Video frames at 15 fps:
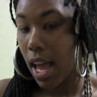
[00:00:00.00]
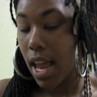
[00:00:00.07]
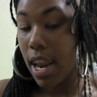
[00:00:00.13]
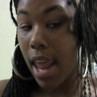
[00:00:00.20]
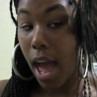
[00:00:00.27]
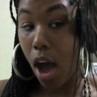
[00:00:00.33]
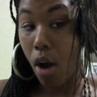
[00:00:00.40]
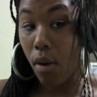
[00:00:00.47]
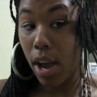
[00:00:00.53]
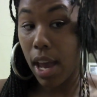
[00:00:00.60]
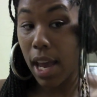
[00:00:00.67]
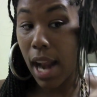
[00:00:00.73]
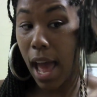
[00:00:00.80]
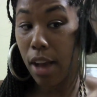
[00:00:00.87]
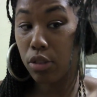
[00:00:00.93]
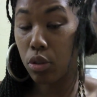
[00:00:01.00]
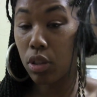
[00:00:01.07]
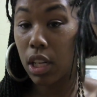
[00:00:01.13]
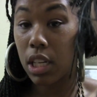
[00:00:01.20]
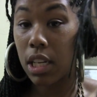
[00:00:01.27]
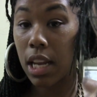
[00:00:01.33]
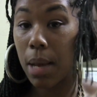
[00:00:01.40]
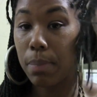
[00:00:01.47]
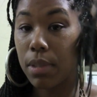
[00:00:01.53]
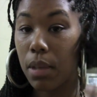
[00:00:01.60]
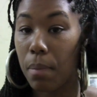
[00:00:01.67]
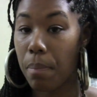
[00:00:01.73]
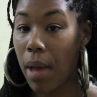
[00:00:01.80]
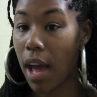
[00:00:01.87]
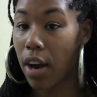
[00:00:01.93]
Now it actually dipped
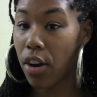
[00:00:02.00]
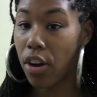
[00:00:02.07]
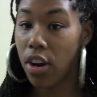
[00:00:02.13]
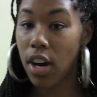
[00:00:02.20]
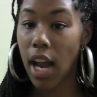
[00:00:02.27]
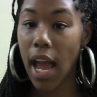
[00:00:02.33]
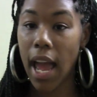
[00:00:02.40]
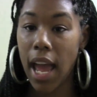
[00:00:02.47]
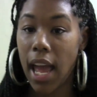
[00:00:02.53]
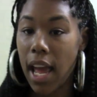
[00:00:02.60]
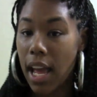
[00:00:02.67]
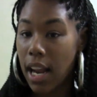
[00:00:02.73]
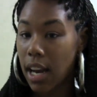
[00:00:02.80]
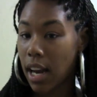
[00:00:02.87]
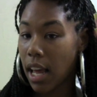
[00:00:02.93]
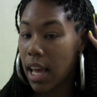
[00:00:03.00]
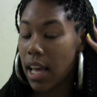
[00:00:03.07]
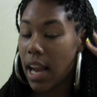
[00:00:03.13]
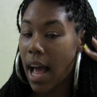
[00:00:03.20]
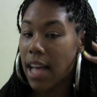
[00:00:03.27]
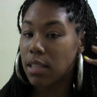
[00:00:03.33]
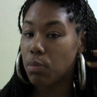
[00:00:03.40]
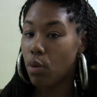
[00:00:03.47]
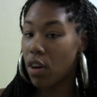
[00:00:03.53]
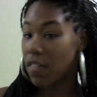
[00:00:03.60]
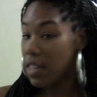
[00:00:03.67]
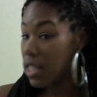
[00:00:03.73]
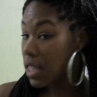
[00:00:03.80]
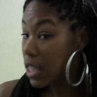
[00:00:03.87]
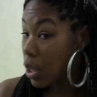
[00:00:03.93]
better and it has more of
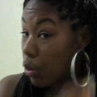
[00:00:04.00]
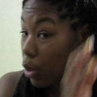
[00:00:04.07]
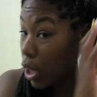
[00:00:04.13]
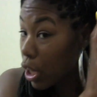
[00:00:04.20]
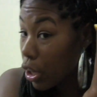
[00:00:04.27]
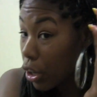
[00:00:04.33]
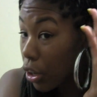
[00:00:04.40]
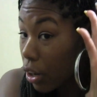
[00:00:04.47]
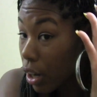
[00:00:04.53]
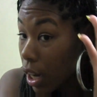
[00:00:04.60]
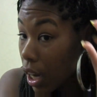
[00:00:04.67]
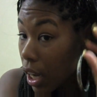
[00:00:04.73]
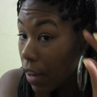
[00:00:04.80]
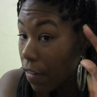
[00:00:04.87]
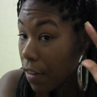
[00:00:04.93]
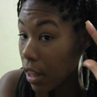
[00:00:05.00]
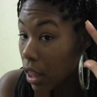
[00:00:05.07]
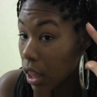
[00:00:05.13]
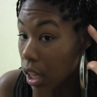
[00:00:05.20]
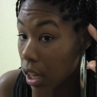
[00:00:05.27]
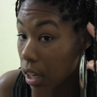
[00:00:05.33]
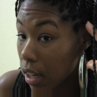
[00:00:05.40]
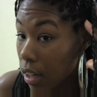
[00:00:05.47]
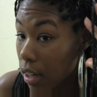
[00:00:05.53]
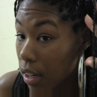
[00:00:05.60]
a silkier look.